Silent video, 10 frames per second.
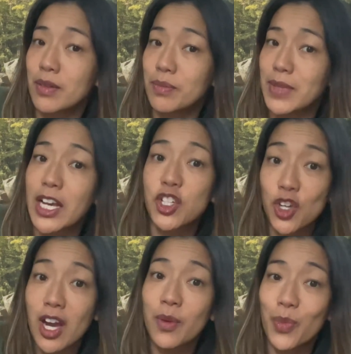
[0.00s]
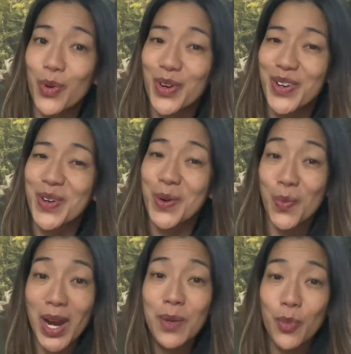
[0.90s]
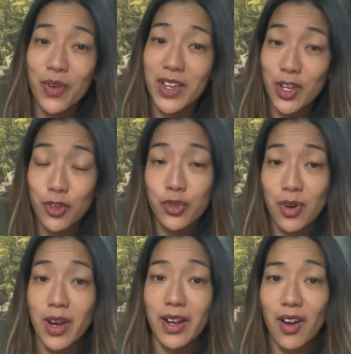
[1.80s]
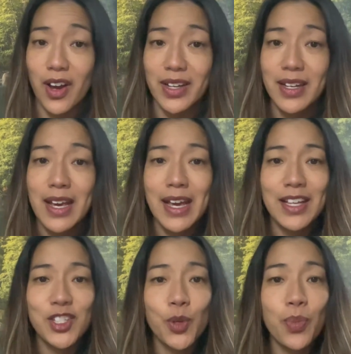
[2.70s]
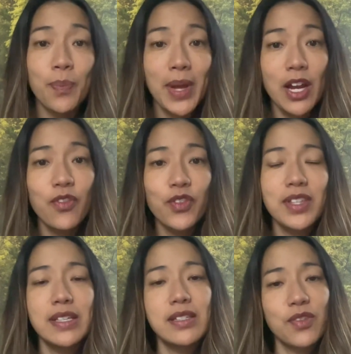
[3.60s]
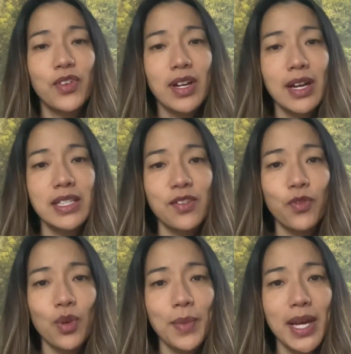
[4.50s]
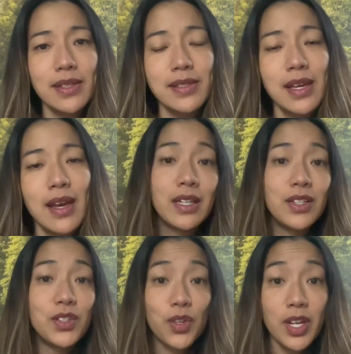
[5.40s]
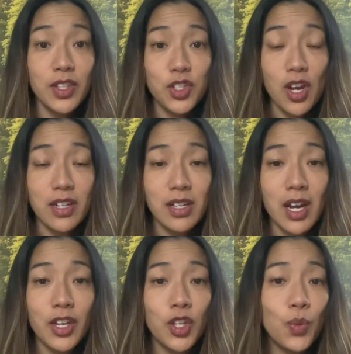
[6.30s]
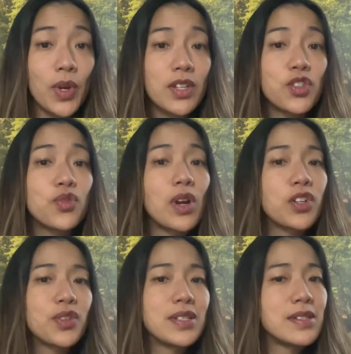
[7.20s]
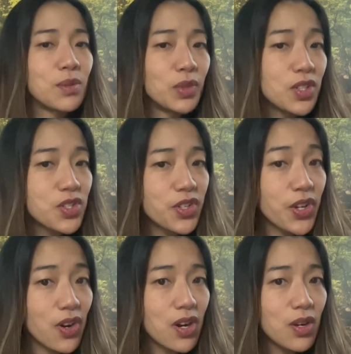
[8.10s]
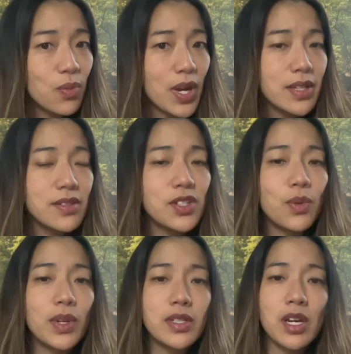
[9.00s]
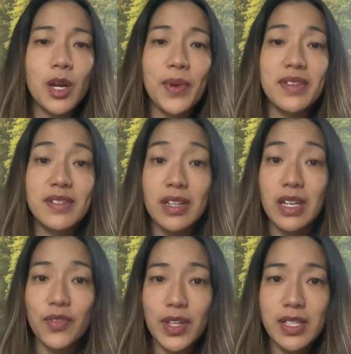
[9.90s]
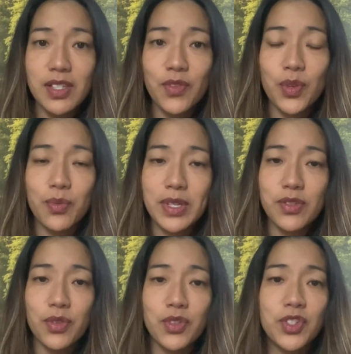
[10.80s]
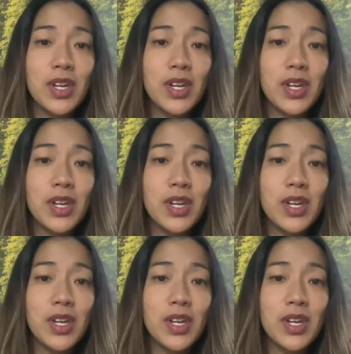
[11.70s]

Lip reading: like a chalkboard or a whiteboard that you're drawing on. And so prepare for these different kinds of formats. During the Chalk Talk, you want to structure it similar to your R01. So you want to talk about the significance of your research,